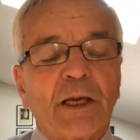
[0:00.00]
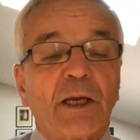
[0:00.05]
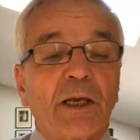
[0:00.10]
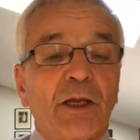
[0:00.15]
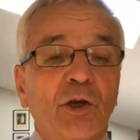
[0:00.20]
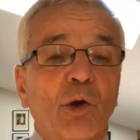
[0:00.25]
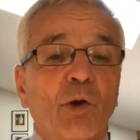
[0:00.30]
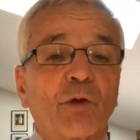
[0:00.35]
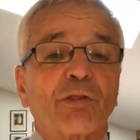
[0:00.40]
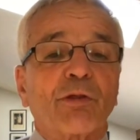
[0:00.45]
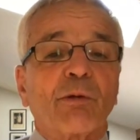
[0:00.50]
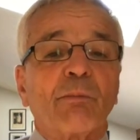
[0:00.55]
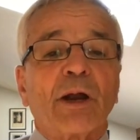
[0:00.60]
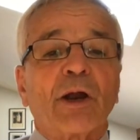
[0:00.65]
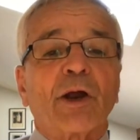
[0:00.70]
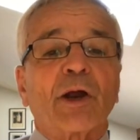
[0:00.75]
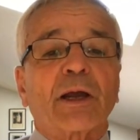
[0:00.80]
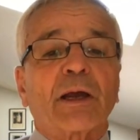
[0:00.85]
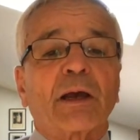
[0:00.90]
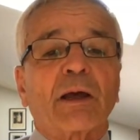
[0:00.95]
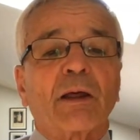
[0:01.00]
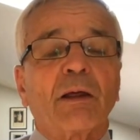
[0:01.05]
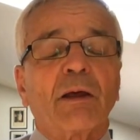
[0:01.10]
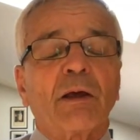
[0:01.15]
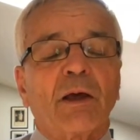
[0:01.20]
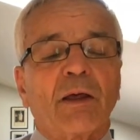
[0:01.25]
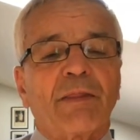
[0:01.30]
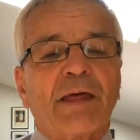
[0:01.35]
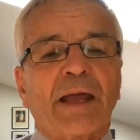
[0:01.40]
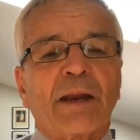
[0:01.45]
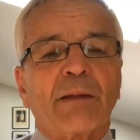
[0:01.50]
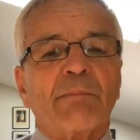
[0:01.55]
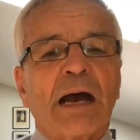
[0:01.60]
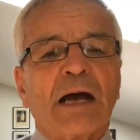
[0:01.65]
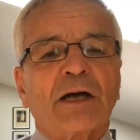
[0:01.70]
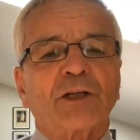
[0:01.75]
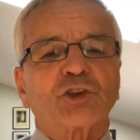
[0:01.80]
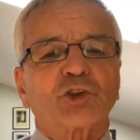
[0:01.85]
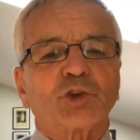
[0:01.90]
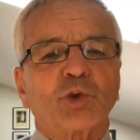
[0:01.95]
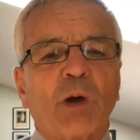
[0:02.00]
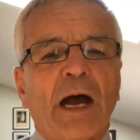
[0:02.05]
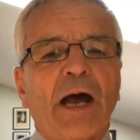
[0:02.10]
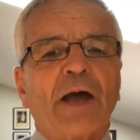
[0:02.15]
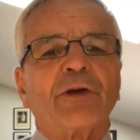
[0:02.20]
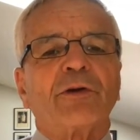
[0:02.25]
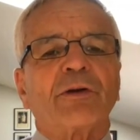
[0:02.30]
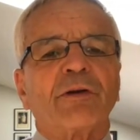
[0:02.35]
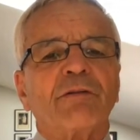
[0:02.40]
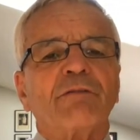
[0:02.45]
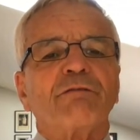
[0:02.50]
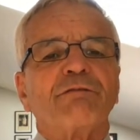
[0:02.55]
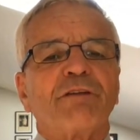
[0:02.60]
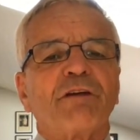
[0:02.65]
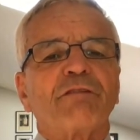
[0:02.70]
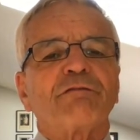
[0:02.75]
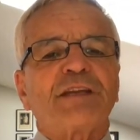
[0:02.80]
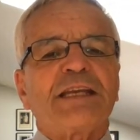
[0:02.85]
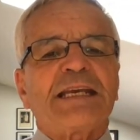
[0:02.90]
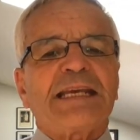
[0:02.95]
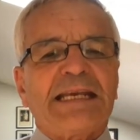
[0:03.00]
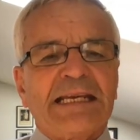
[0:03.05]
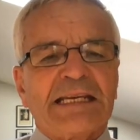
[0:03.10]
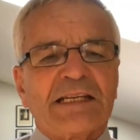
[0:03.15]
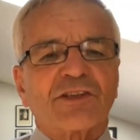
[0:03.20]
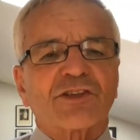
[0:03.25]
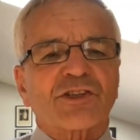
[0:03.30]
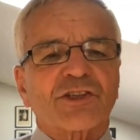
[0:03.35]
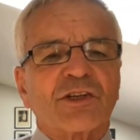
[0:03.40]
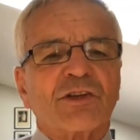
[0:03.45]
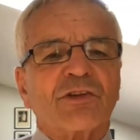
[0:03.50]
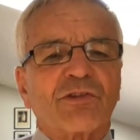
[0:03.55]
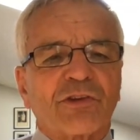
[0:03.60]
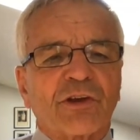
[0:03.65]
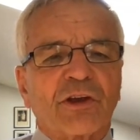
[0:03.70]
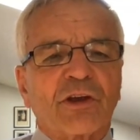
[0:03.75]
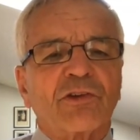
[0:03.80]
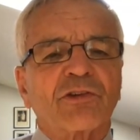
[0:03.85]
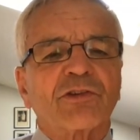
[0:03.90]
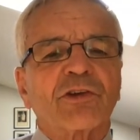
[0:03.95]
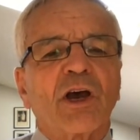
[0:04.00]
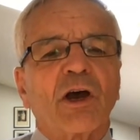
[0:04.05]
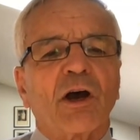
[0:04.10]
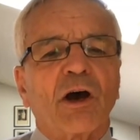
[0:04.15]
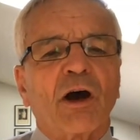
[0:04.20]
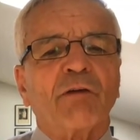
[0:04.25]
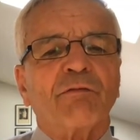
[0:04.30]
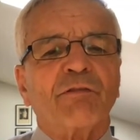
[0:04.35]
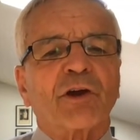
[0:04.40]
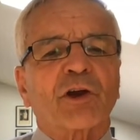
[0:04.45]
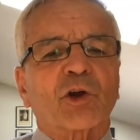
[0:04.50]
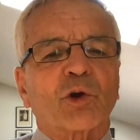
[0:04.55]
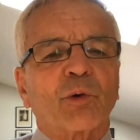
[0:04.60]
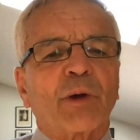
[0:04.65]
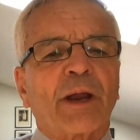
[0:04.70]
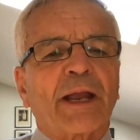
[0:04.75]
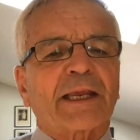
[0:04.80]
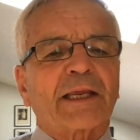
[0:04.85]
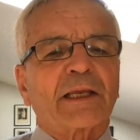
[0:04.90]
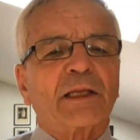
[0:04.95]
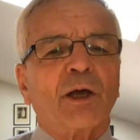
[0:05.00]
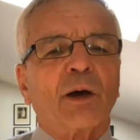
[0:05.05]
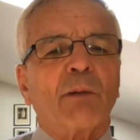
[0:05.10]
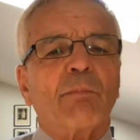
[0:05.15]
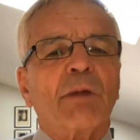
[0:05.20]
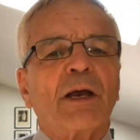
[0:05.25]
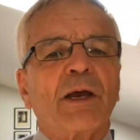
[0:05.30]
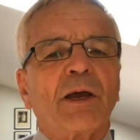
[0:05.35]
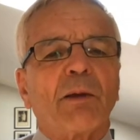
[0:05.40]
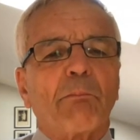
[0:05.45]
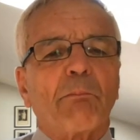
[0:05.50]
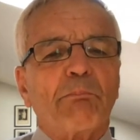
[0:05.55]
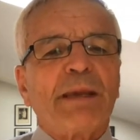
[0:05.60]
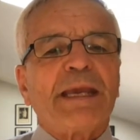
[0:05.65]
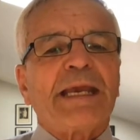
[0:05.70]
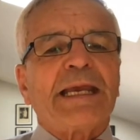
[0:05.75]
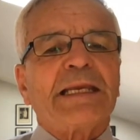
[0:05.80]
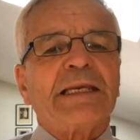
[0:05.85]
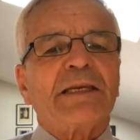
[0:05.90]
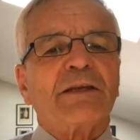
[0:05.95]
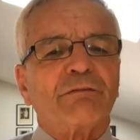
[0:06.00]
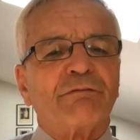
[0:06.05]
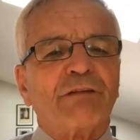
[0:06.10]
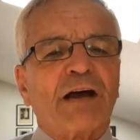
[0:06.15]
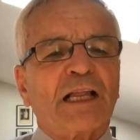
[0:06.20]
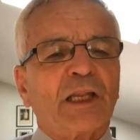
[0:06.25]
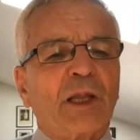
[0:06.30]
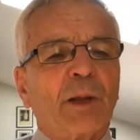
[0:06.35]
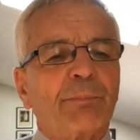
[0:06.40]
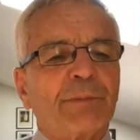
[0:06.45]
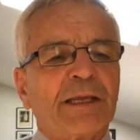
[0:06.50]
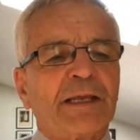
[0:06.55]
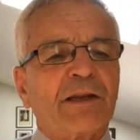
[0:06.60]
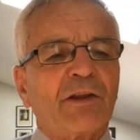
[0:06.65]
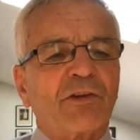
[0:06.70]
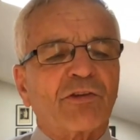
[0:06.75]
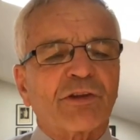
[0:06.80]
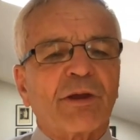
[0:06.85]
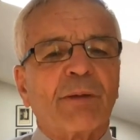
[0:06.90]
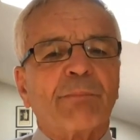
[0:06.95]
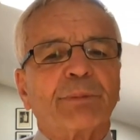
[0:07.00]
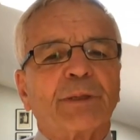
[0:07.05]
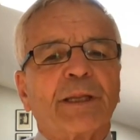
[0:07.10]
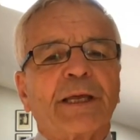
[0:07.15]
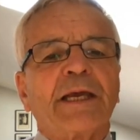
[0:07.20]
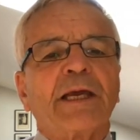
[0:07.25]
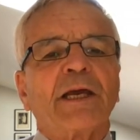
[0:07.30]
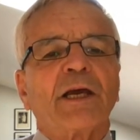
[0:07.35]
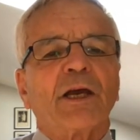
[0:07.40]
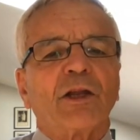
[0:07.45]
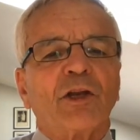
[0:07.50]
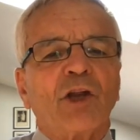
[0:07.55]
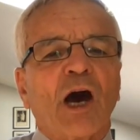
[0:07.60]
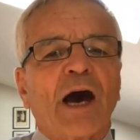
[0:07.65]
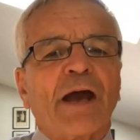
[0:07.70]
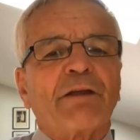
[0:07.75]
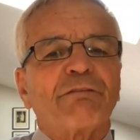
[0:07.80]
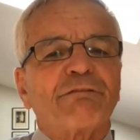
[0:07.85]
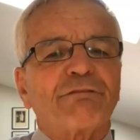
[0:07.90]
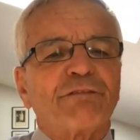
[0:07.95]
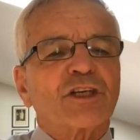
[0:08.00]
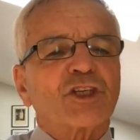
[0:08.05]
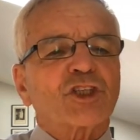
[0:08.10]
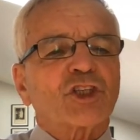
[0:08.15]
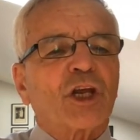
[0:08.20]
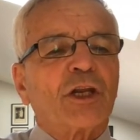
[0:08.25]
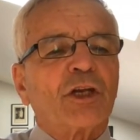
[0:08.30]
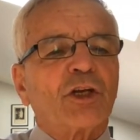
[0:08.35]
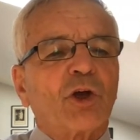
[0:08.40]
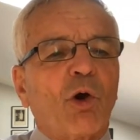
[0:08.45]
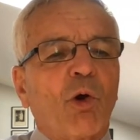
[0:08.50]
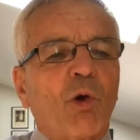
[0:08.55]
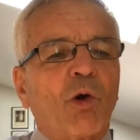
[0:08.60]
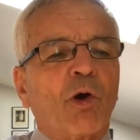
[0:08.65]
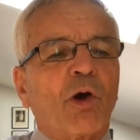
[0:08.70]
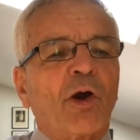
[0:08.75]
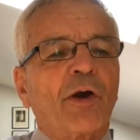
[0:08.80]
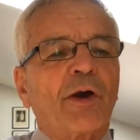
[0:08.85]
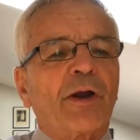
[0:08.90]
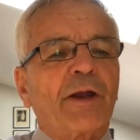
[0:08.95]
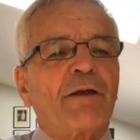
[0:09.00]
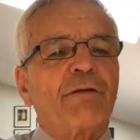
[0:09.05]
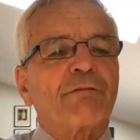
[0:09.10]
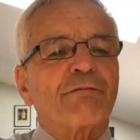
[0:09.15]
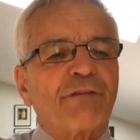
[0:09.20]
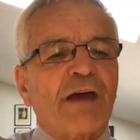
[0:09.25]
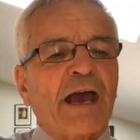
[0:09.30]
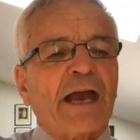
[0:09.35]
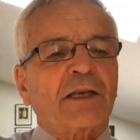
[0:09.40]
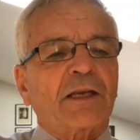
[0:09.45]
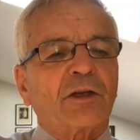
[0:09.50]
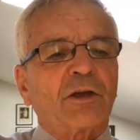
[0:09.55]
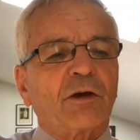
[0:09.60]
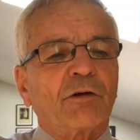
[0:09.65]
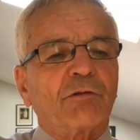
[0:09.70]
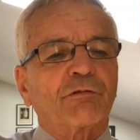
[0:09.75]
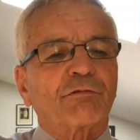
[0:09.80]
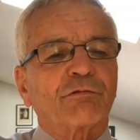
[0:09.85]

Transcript: In North America, that amounts to 150 instances of the curriculum being developed. It is simply not efficient or effective.